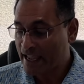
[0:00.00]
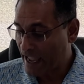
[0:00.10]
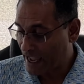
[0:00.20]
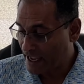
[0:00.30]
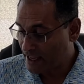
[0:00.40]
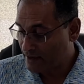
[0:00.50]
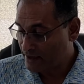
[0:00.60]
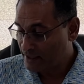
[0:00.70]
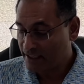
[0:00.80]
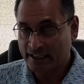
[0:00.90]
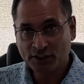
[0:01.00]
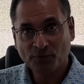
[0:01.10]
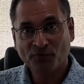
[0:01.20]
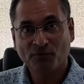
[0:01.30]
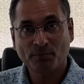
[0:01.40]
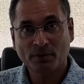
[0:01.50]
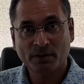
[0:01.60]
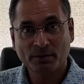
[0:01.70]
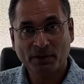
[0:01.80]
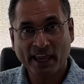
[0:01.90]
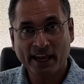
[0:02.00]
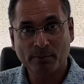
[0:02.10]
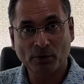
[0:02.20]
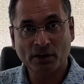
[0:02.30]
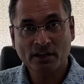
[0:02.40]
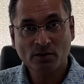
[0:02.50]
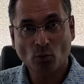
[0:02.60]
And each camera,